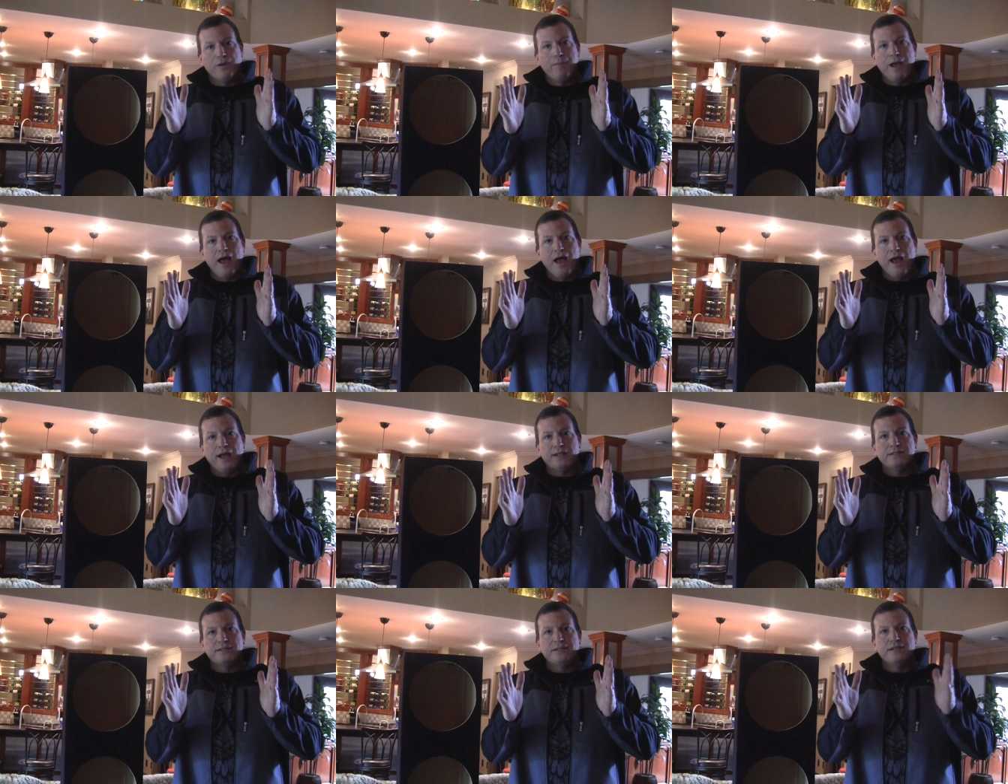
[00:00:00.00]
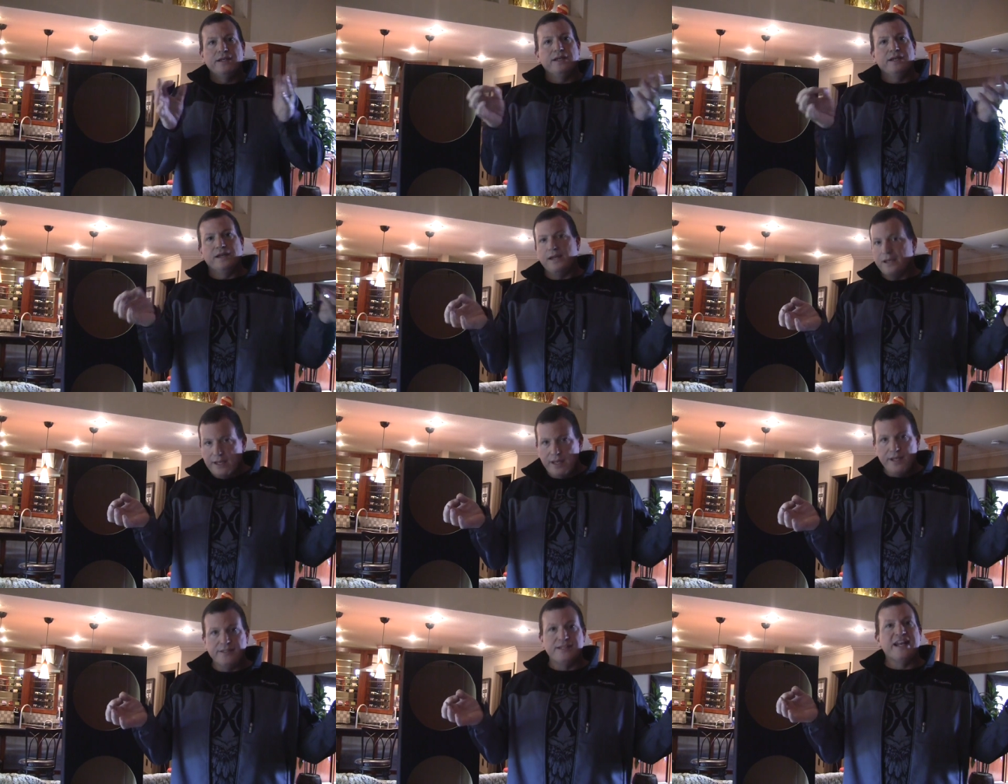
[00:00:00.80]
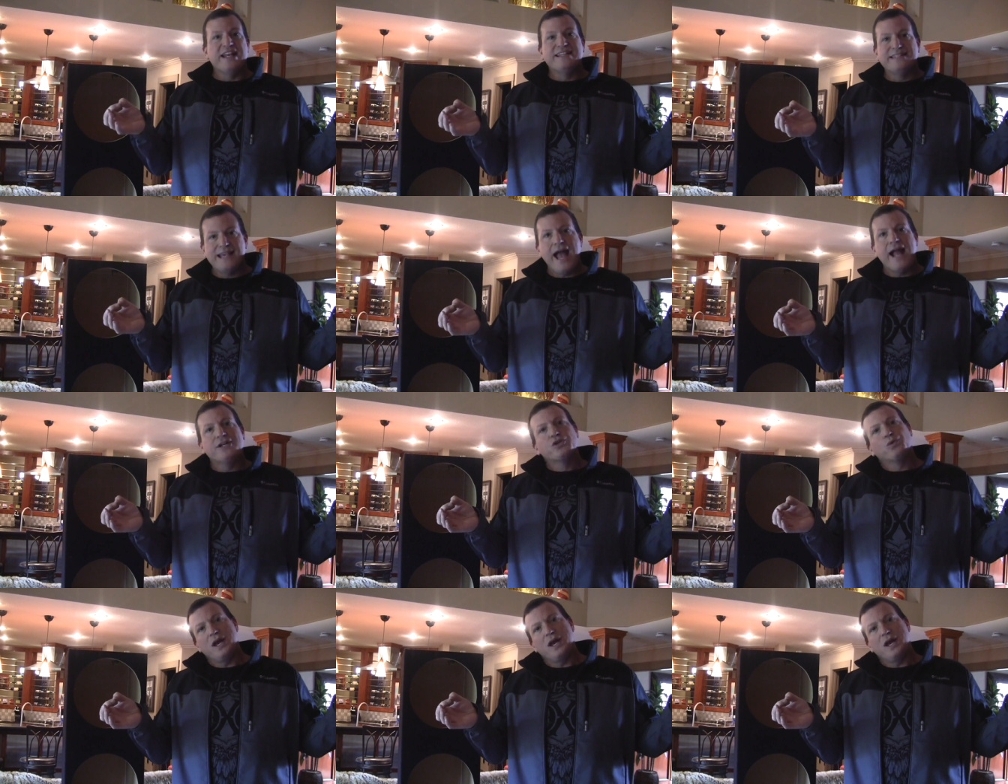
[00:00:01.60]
box, it's an exact